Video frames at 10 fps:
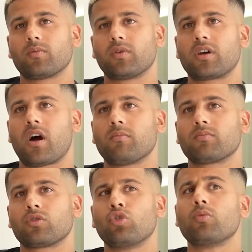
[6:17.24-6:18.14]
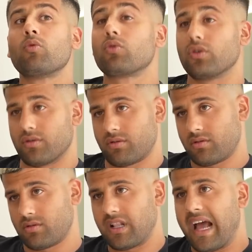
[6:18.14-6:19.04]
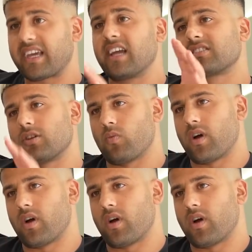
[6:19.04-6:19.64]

We come New Malden, like Kingston